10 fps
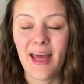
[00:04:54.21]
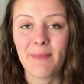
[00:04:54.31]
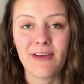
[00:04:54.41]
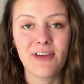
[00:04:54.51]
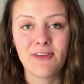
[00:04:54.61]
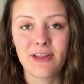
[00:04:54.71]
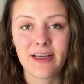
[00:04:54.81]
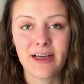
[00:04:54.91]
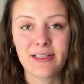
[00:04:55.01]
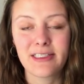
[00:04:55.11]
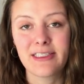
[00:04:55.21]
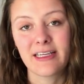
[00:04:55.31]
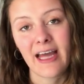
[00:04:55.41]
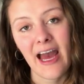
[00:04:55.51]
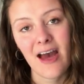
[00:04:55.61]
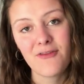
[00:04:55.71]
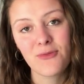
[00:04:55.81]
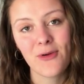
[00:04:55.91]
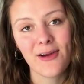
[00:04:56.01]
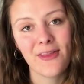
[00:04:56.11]
And my favorite things to have
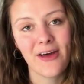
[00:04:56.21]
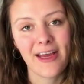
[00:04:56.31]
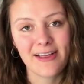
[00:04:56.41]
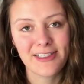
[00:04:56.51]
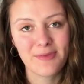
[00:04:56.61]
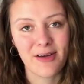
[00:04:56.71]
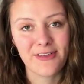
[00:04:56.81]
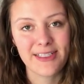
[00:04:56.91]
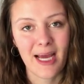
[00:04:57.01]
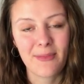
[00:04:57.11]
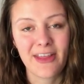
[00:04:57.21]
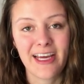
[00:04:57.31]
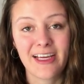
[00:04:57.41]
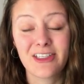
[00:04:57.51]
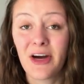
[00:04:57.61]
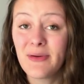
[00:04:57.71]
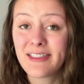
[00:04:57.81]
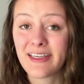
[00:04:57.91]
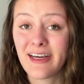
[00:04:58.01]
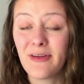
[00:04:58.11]
were the English muffin type thing,
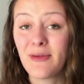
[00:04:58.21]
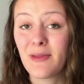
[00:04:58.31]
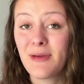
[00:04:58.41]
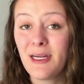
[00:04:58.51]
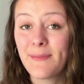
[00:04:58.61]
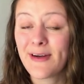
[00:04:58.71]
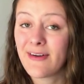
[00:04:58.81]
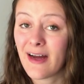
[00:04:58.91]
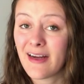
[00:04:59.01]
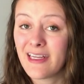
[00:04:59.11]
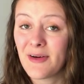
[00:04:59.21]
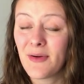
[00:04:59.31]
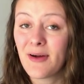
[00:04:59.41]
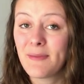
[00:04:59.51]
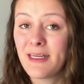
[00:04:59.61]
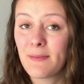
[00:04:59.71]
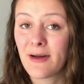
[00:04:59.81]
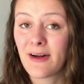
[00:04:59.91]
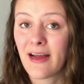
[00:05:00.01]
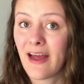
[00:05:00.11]
toasted with peanut butter and honey or peanut
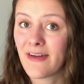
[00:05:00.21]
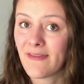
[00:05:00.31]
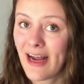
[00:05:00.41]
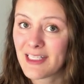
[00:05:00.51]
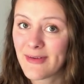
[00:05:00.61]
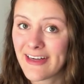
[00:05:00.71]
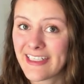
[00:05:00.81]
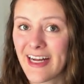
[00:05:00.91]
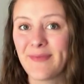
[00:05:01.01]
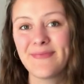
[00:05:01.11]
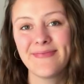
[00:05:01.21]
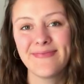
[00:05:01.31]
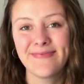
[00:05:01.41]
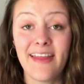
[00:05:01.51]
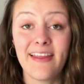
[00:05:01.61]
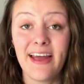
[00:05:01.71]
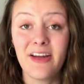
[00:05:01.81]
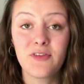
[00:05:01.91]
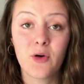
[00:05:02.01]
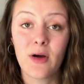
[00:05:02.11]
butter and raspberry jam. And then
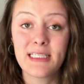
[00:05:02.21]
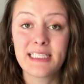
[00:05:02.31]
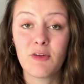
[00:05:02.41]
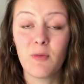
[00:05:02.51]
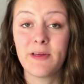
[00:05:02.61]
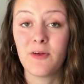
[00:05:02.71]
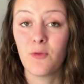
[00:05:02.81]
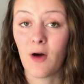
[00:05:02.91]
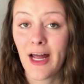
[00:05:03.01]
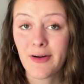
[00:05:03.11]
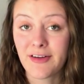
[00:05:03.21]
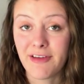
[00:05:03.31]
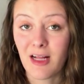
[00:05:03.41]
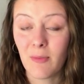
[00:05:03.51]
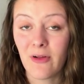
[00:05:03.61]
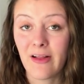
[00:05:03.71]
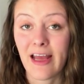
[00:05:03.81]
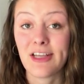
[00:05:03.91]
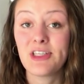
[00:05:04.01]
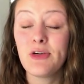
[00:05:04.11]
of course there will be water
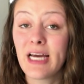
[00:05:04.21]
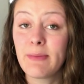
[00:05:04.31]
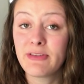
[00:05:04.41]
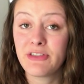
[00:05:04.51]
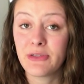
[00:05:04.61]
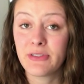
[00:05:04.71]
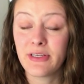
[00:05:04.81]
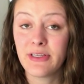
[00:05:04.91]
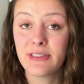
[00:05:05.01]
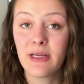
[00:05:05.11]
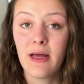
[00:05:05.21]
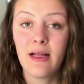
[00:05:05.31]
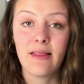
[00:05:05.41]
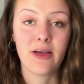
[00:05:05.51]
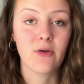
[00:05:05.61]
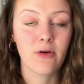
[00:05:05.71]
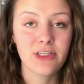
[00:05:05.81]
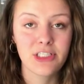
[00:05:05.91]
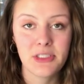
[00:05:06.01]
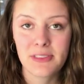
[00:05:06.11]
available and types of juices, like
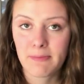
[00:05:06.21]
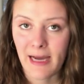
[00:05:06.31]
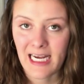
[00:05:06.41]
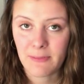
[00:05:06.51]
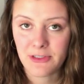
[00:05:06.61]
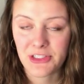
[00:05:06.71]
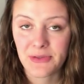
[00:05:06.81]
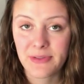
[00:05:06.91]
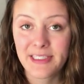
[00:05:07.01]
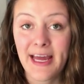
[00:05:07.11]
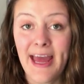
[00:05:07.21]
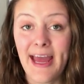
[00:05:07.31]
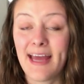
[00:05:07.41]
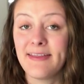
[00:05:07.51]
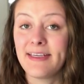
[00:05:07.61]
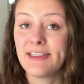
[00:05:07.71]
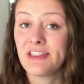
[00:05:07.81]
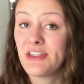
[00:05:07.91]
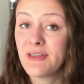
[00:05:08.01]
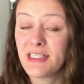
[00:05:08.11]
orange juice and pineapple juice. And
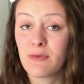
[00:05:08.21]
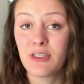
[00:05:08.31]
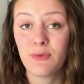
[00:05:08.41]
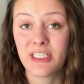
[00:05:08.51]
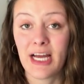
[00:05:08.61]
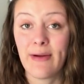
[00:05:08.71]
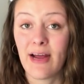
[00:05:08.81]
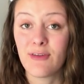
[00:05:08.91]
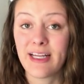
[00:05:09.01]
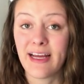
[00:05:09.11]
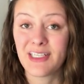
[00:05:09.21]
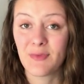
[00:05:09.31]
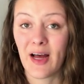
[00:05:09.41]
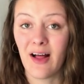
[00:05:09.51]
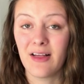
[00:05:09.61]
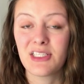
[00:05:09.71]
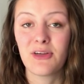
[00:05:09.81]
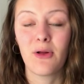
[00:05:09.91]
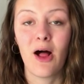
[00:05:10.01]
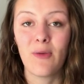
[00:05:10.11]
these juices will switch out every day as well,
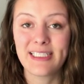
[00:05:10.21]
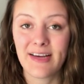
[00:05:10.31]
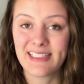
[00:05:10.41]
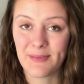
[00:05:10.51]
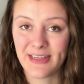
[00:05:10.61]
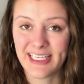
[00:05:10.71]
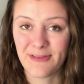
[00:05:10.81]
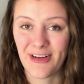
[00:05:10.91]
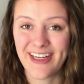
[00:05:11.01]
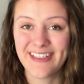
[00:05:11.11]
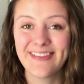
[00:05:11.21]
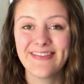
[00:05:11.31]
so you'll always have something different.